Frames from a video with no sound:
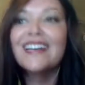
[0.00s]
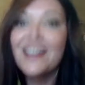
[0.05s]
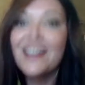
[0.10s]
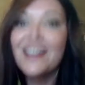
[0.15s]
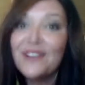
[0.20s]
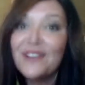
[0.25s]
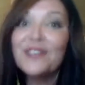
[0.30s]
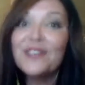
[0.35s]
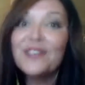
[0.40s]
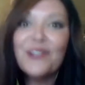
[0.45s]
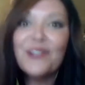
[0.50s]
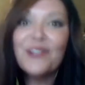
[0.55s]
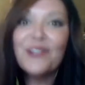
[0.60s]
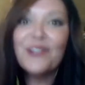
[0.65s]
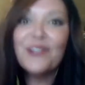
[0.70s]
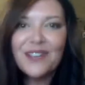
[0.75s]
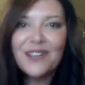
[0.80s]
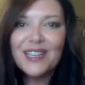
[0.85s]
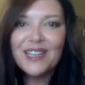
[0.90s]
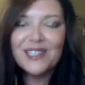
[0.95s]
A
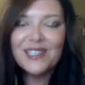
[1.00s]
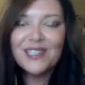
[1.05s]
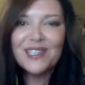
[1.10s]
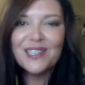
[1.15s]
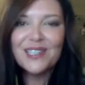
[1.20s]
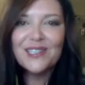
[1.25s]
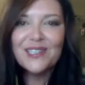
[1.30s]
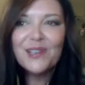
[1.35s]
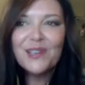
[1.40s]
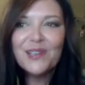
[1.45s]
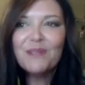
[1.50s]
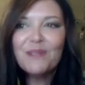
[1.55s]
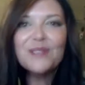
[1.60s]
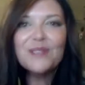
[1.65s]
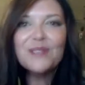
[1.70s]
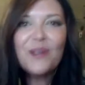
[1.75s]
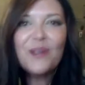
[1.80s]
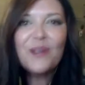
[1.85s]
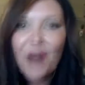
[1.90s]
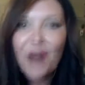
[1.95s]
great question. So
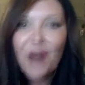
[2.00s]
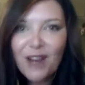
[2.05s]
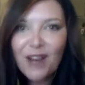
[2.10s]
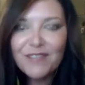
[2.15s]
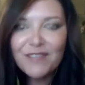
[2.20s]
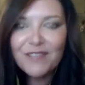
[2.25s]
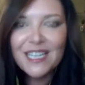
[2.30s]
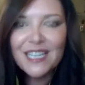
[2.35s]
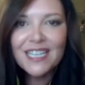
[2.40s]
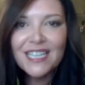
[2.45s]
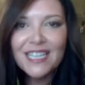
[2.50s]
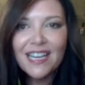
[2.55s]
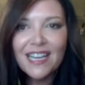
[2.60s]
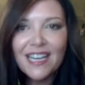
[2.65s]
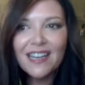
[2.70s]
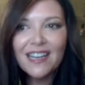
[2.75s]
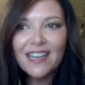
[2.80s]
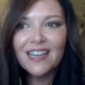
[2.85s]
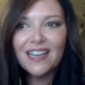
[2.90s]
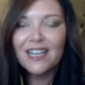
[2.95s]
often,
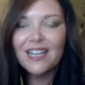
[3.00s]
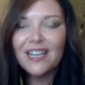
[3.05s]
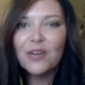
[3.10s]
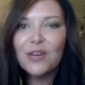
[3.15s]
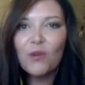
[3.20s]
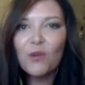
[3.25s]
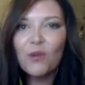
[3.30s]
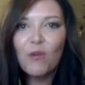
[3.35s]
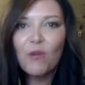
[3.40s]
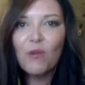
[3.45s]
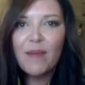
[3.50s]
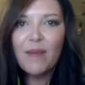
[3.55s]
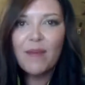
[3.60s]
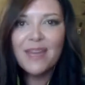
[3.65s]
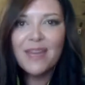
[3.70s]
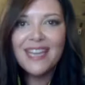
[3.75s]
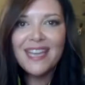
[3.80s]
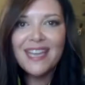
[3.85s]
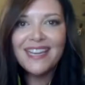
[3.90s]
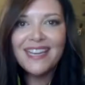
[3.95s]

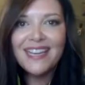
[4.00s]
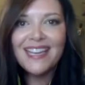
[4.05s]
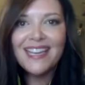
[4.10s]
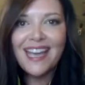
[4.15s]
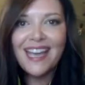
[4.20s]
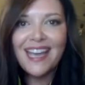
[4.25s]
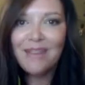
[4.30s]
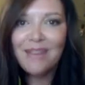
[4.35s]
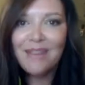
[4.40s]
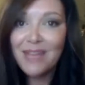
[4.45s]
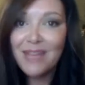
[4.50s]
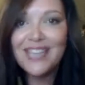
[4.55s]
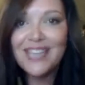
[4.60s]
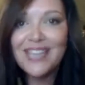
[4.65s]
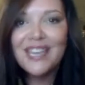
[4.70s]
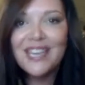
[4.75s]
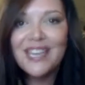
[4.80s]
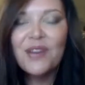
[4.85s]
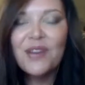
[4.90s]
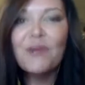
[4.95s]
women and
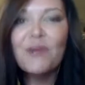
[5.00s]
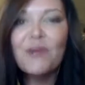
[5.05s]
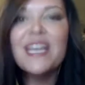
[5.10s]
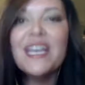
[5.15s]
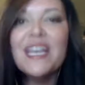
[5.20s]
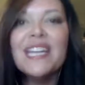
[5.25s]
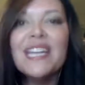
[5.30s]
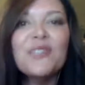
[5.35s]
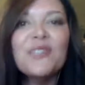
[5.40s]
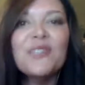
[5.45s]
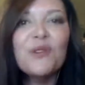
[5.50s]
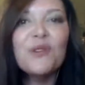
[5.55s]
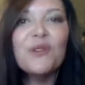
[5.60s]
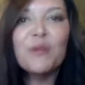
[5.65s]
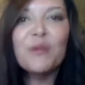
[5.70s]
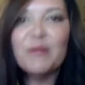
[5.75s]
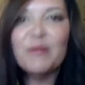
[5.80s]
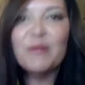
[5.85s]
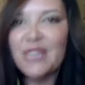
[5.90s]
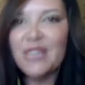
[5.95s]
men, we get into a
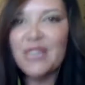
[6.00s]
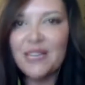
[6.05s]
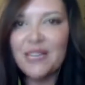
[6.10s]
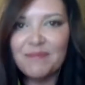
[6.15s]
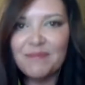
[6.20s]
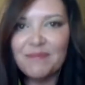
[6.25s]
routine.